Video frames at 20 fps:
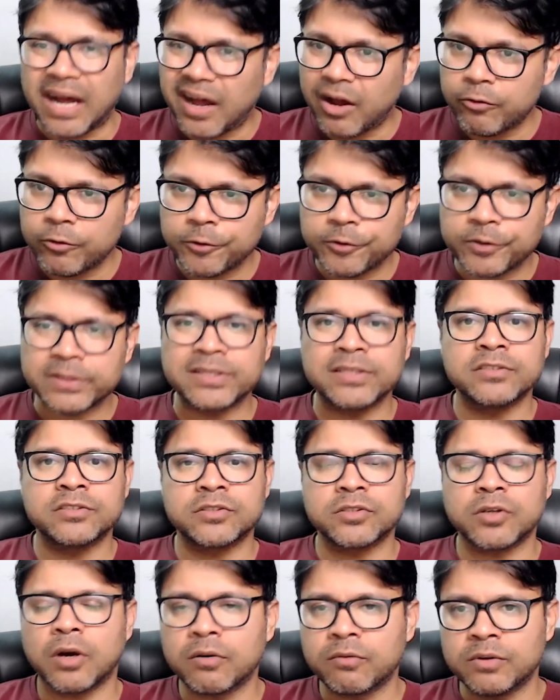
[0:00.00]
However, the
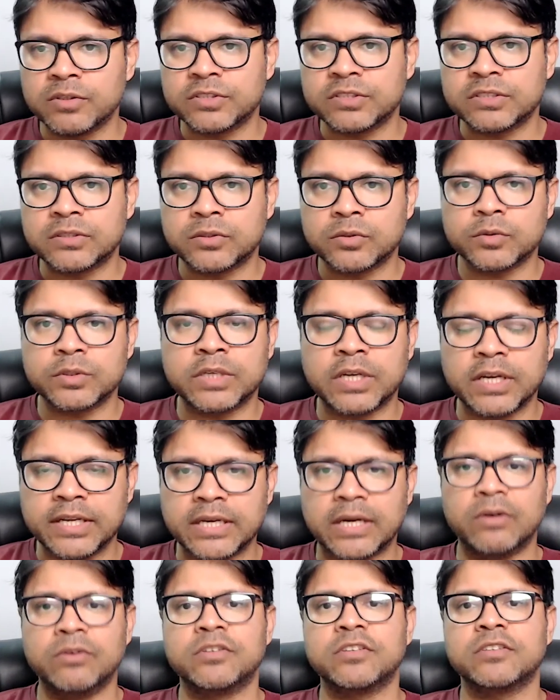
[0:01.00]
stock was
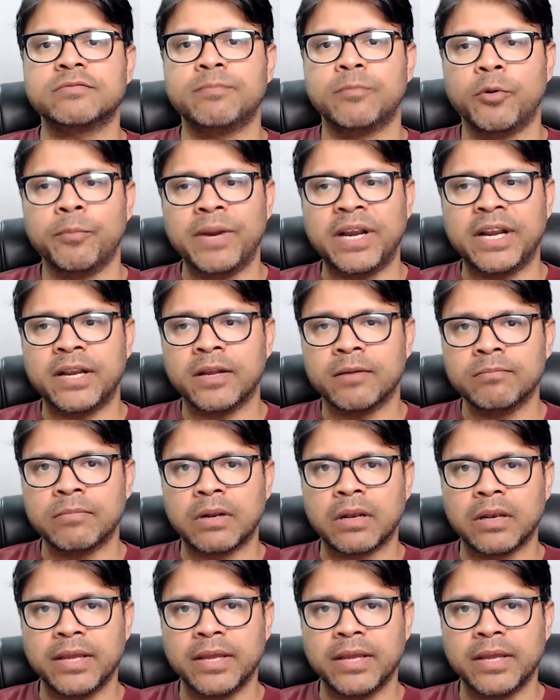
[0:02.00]
totally out of momentum,